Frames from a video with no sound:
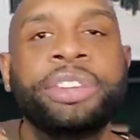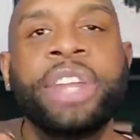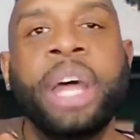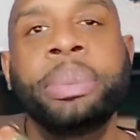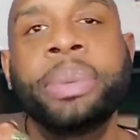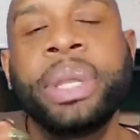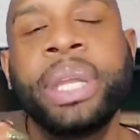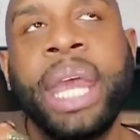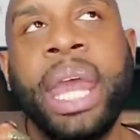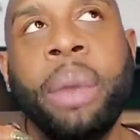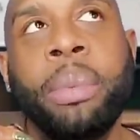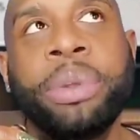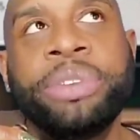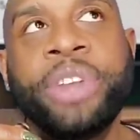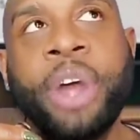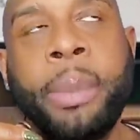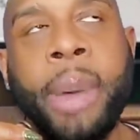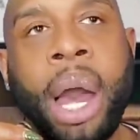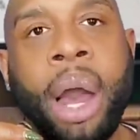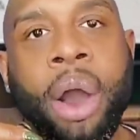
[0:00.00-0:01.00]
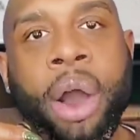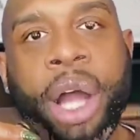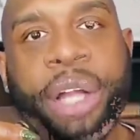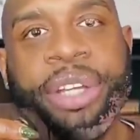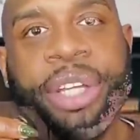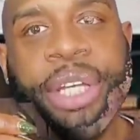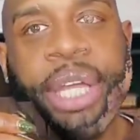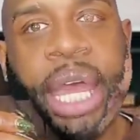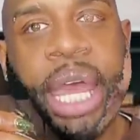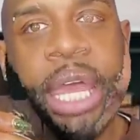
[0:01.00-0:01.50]
Something that was on my
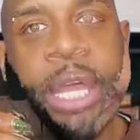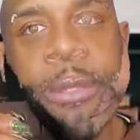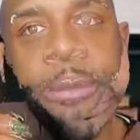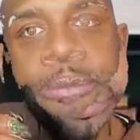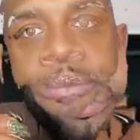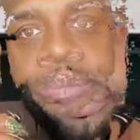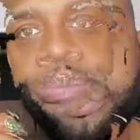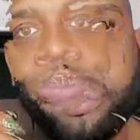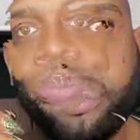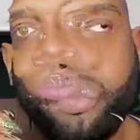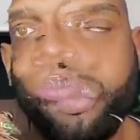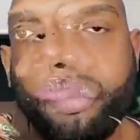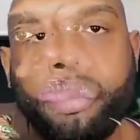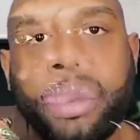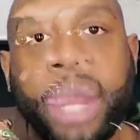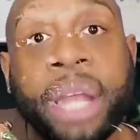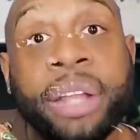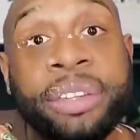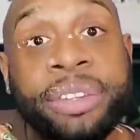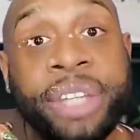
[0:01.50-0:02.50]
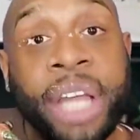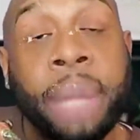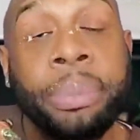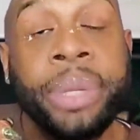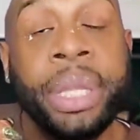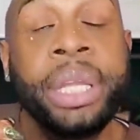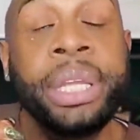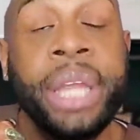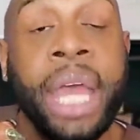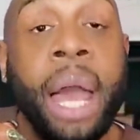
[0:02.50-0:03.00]
heart today.
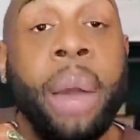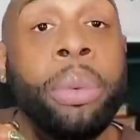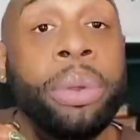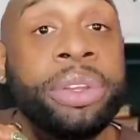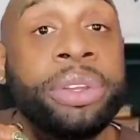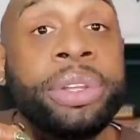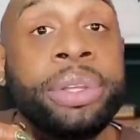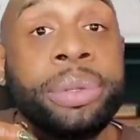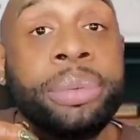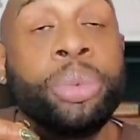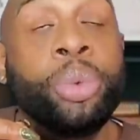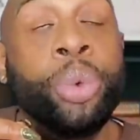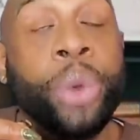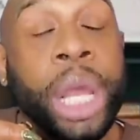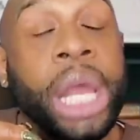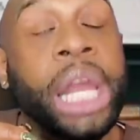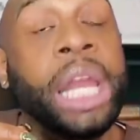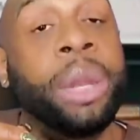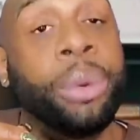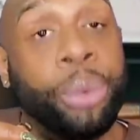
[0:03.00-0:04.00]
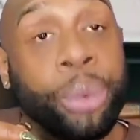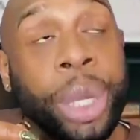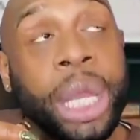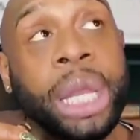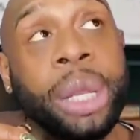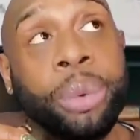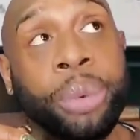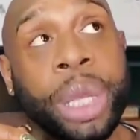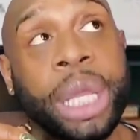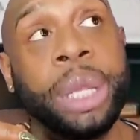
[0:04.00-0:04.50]
Something that was really,
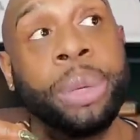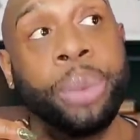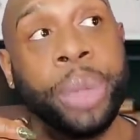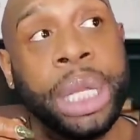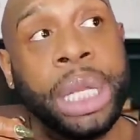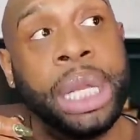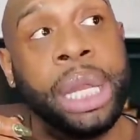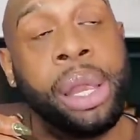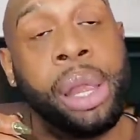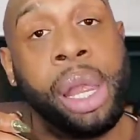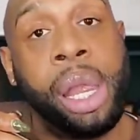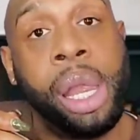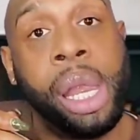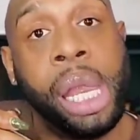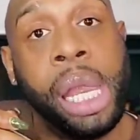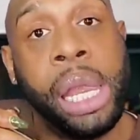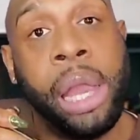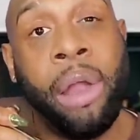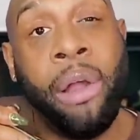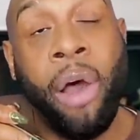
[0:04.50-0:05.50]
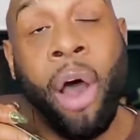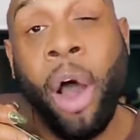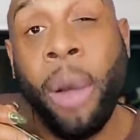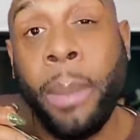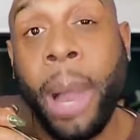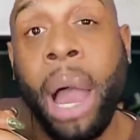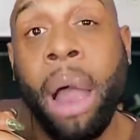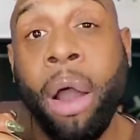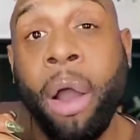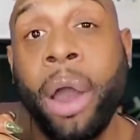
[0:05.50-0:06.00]
really, really, really
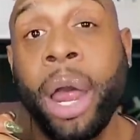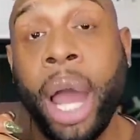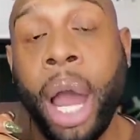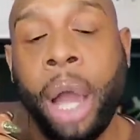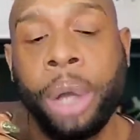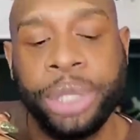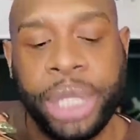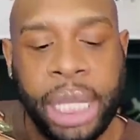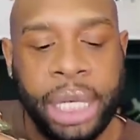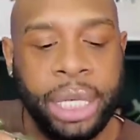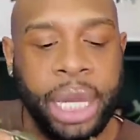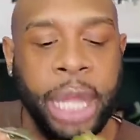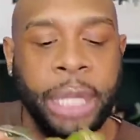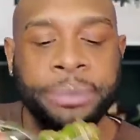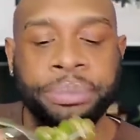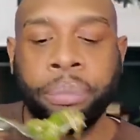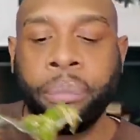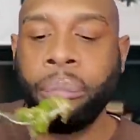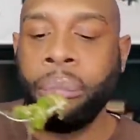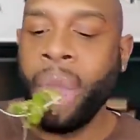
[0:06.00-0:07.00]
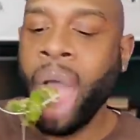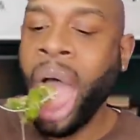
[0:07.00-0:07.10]
on my heart all day today.